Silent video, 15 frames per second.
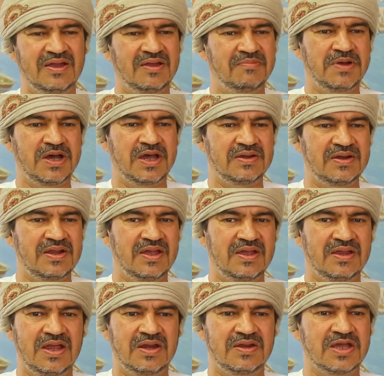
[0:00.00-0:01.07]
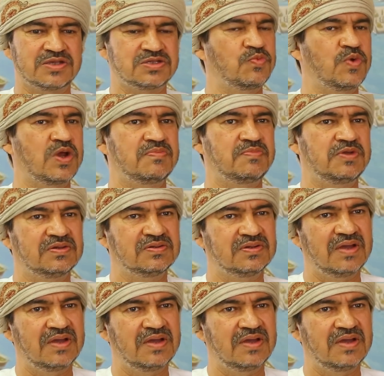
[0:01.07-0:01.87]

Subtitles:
But it doesn't worry me.